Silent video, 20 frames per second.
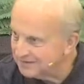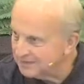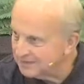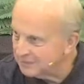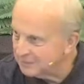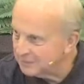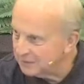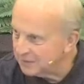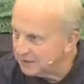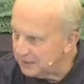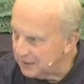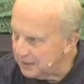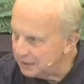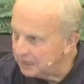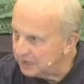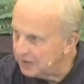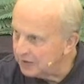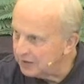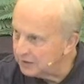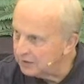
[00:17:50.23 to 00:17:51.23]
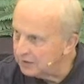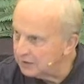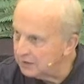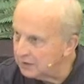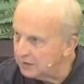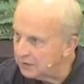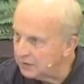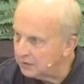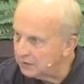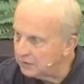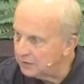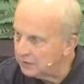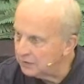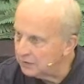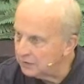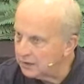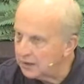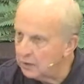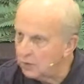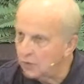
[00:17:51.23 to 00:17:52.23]
But I get that.
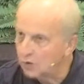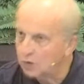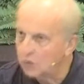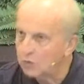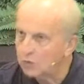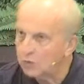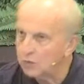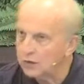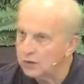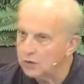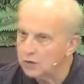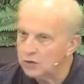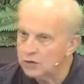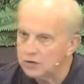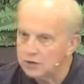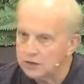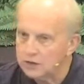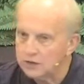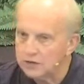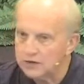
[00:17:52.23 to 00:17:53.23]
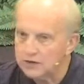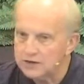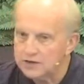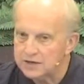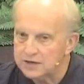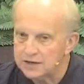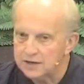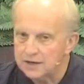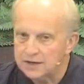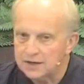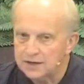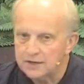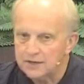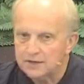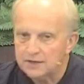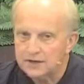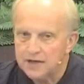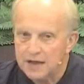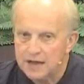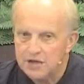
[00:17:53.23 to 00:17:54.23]
They were delivered as a
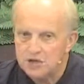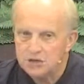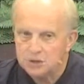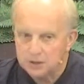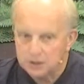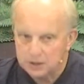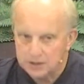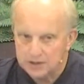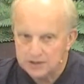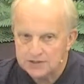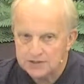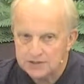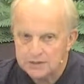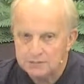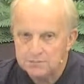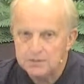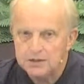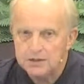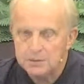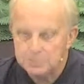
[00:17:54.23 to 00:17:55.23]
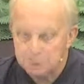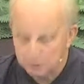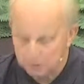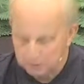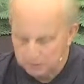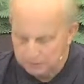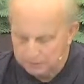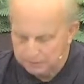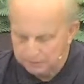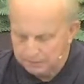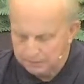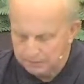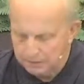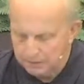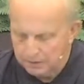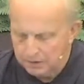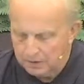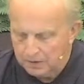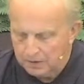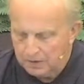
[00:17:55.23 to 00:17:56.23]
nation, as a people.
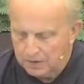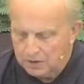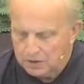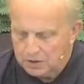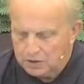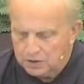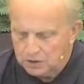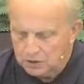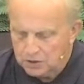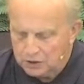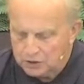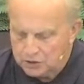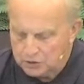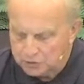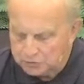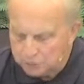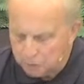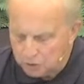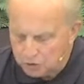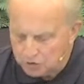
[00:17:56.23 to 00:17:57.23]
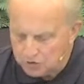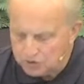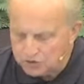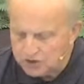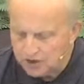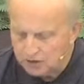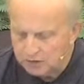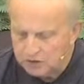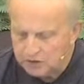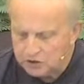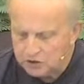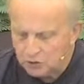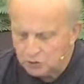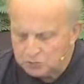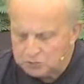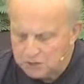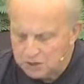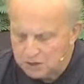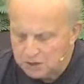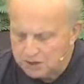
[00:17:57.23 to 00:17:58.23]
So not just personal salvation or
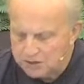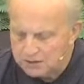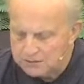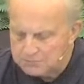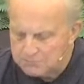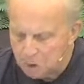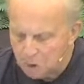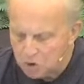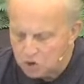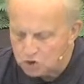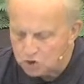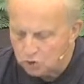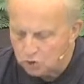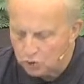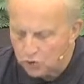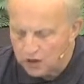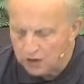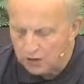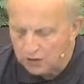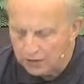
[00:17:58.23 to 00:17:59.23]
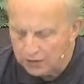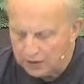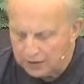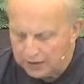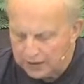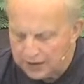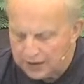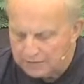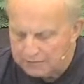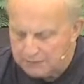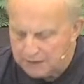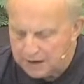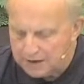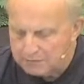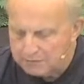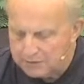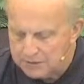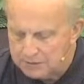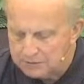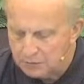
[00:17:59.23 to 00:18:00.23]
merely emotional rhetoric. Let
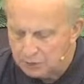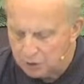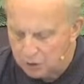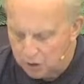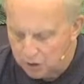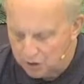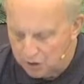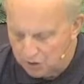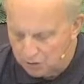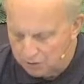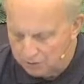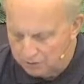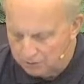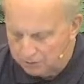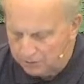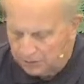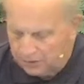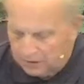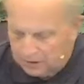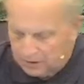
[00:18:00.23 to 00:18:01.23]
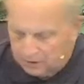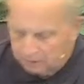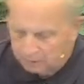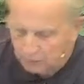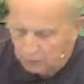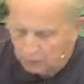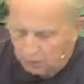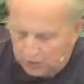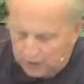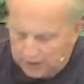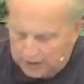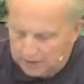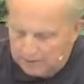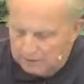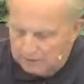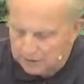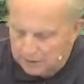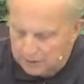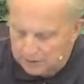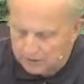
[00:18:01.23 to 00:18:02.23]
my people go.
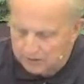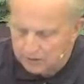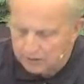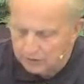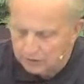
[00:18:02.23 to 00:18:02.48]
Proclaim liberty